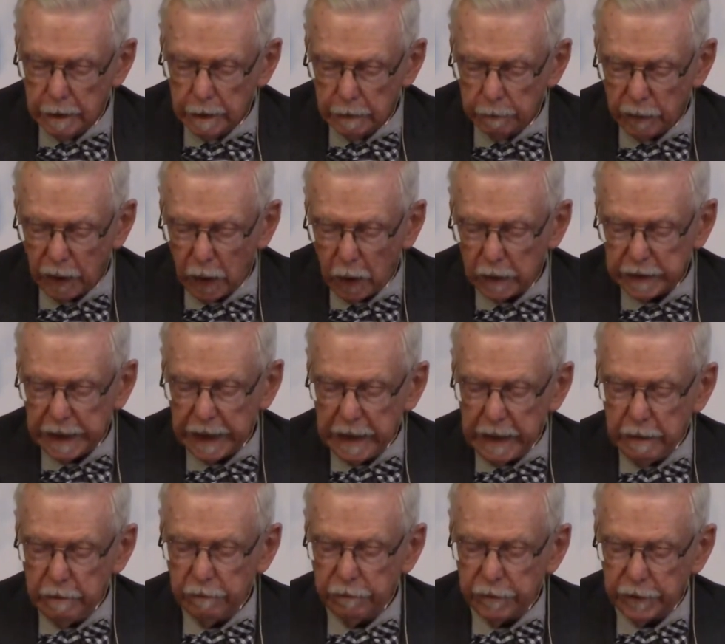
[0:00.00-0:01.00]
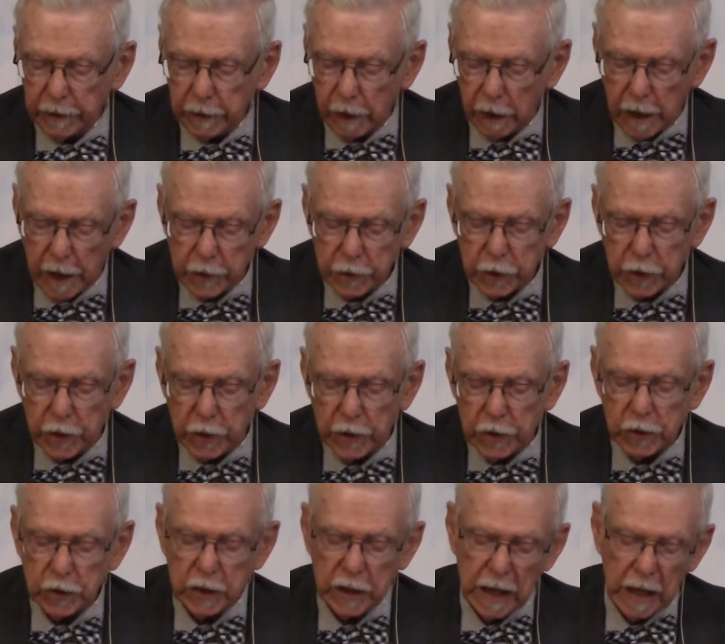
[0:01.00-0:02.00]
Paul gave the
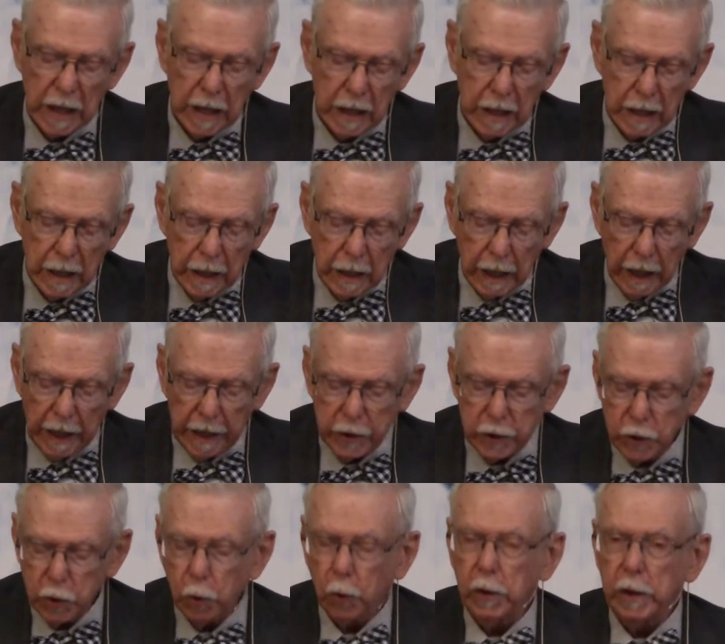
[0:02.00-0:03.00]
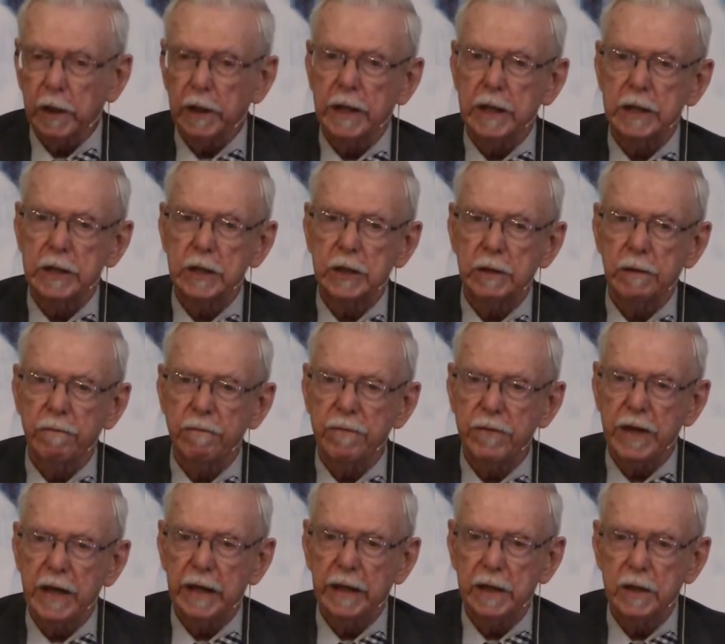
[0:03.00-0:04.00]
Colossians a short list of
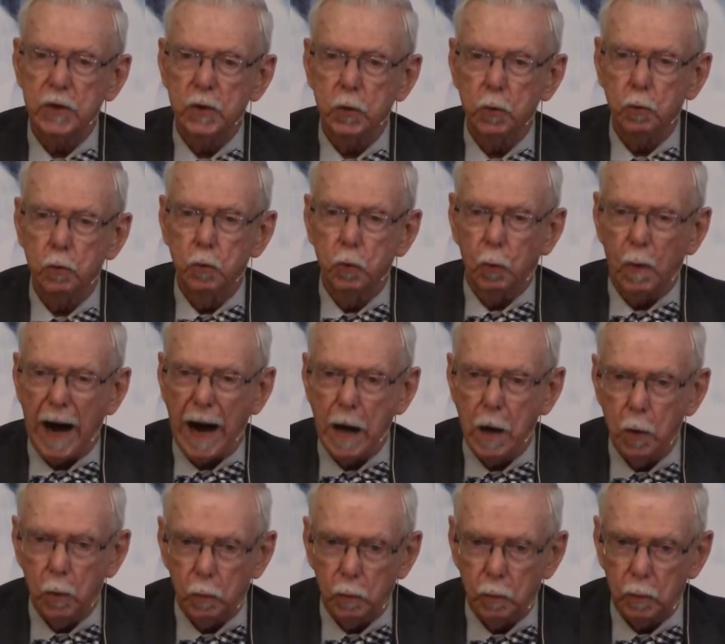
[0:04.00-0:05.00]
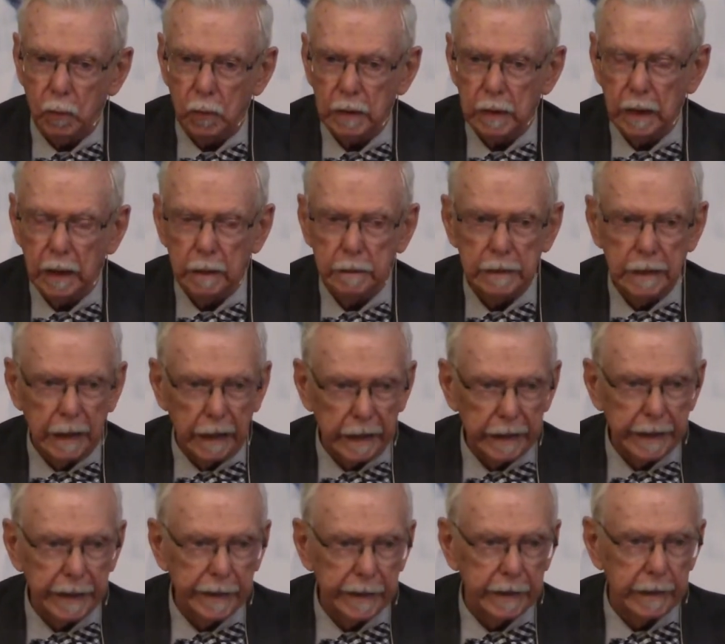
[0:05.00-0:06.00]
things to drown
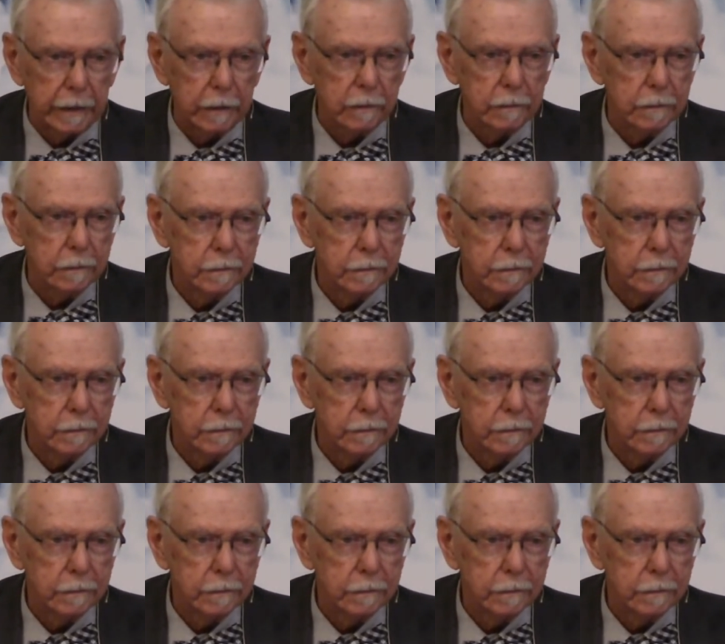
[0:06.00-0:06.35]
again